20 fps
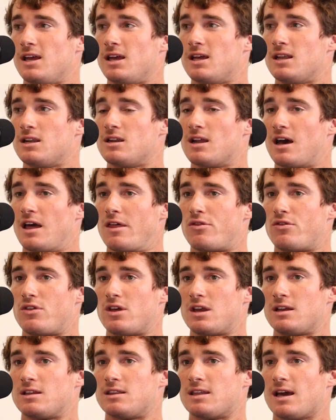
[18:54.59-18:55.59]
And I
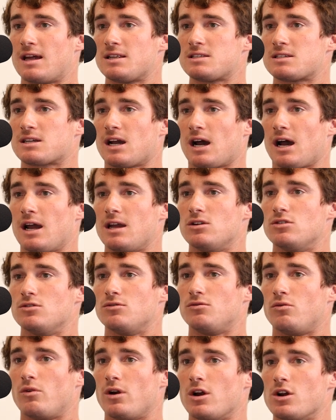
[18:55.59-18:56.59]
think that's kind
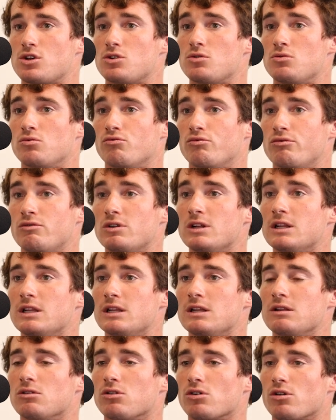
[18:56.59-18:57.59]
of where you
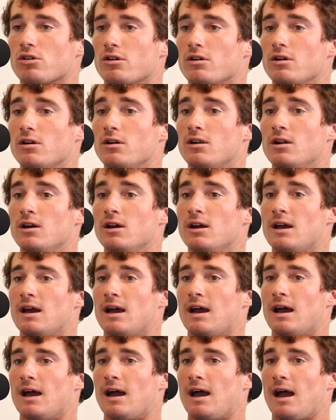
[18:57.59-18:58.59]
really learn
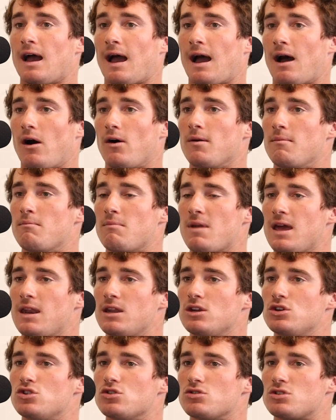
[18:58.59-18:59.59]
how to
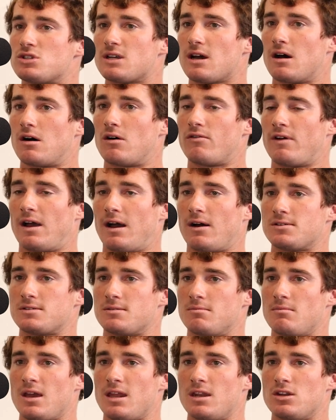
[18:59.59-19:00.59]
manage yourself, how
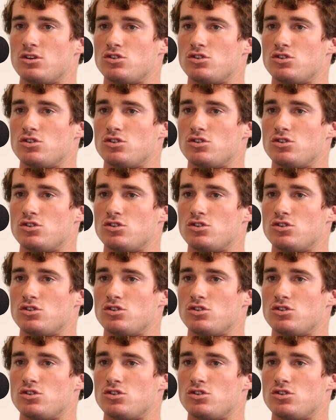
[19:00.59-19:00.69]
to